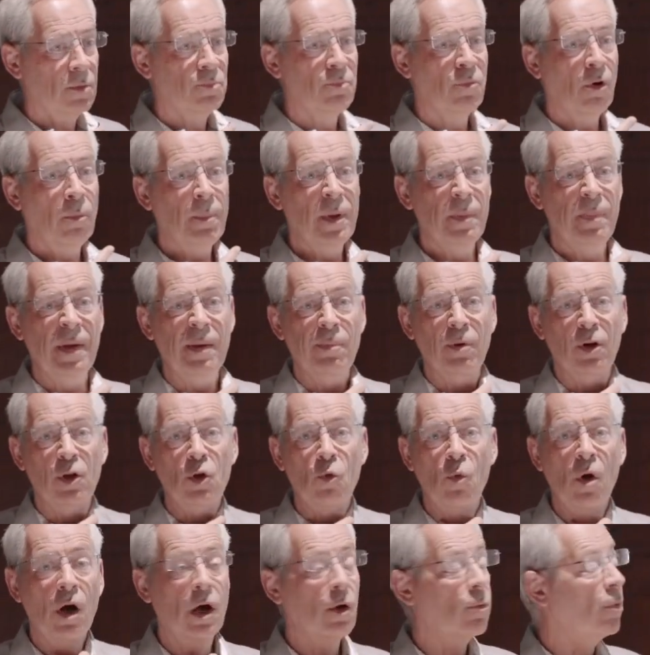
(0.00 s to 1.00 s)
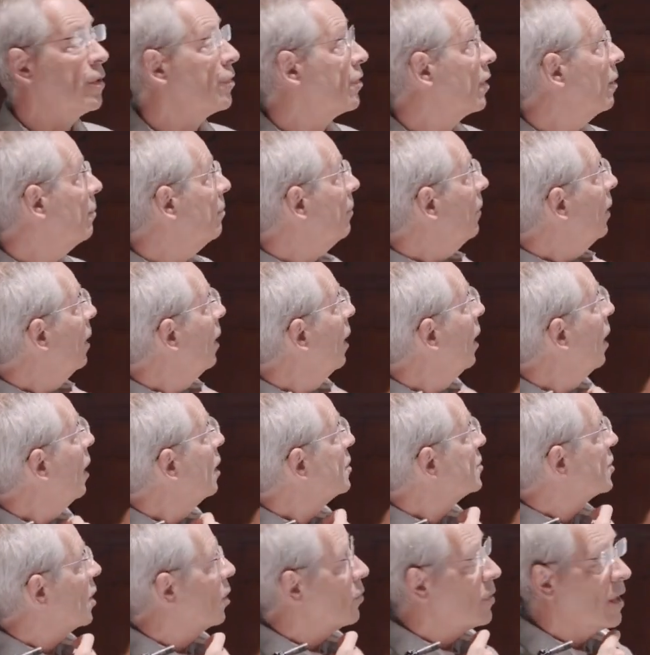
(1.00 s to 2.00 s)
probably people who work with them.
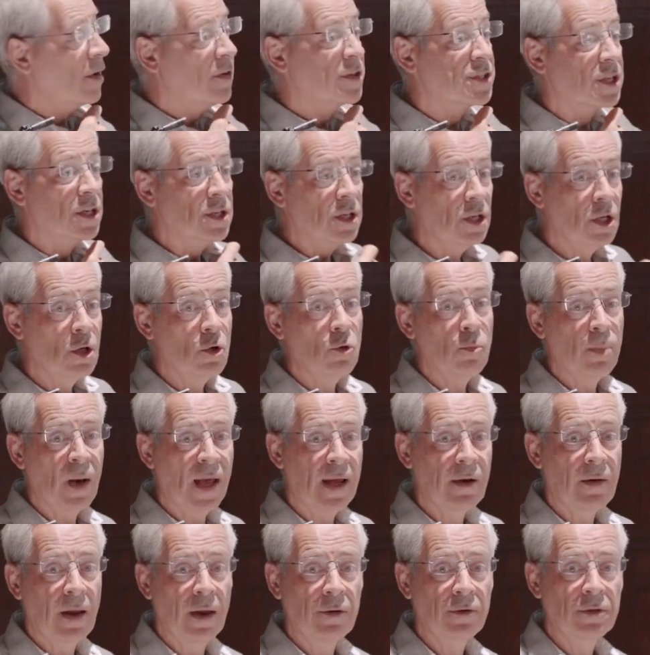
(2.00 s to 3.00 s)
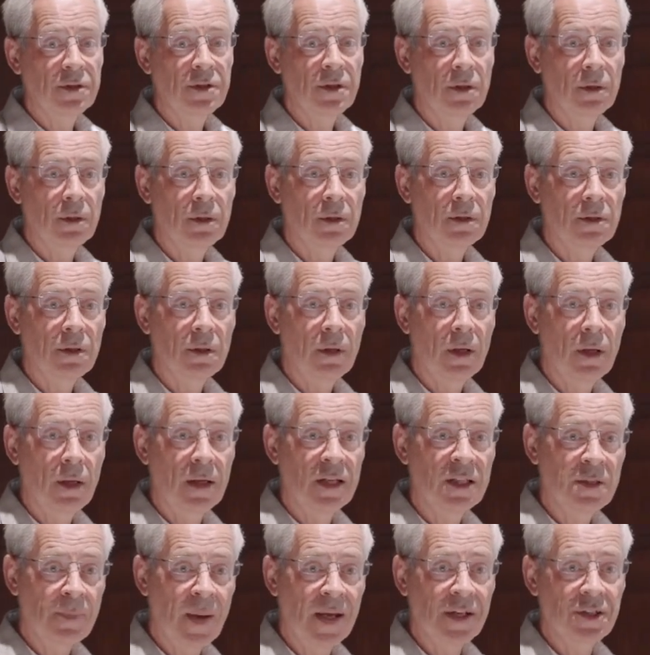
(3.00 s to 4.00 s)
So there is a new playground
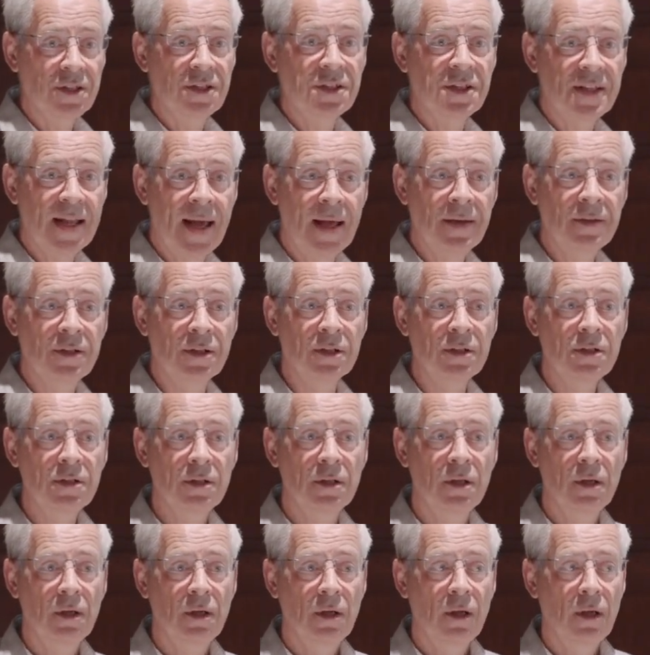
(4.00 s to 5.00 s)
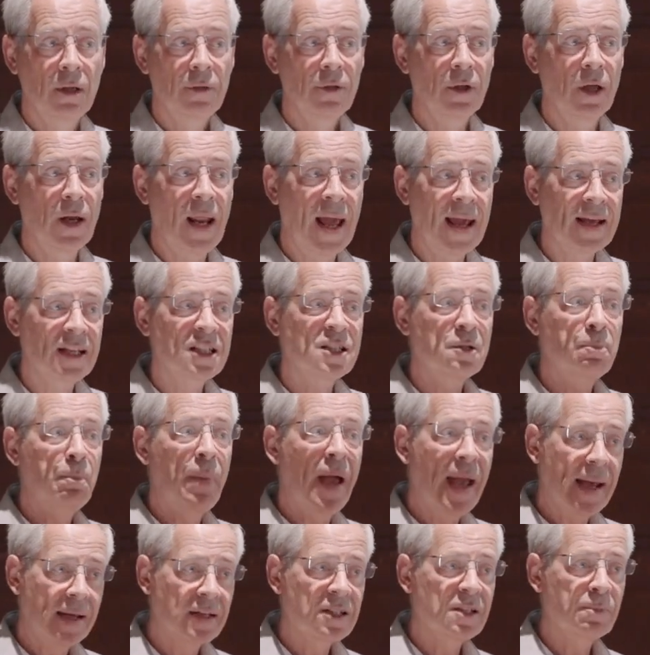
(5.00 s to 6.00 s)
inspection standard that
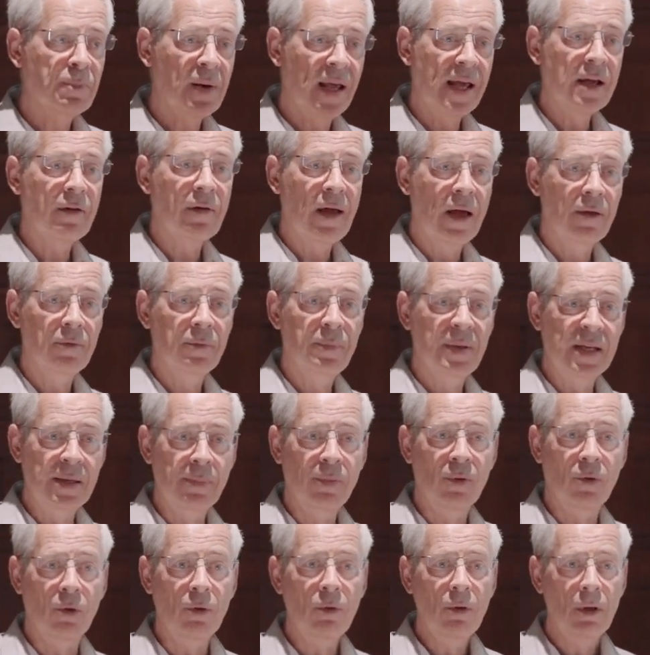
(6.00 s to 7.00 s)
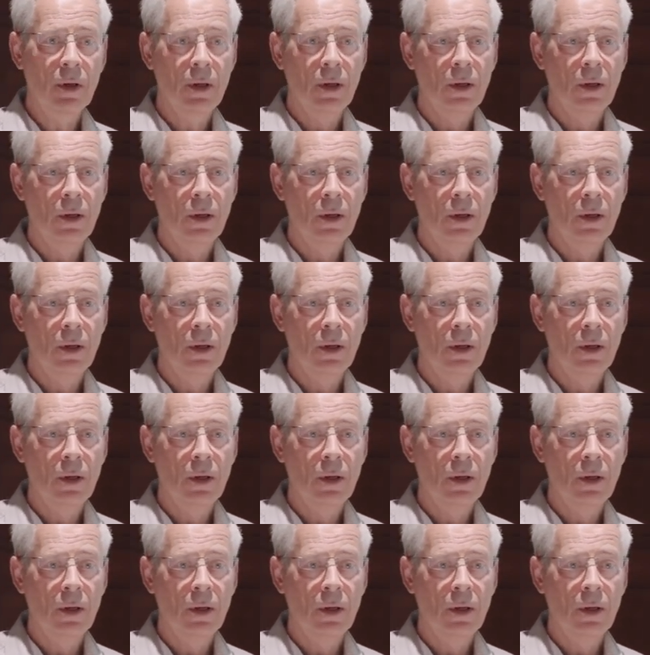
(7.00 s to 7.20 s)
expects playground people,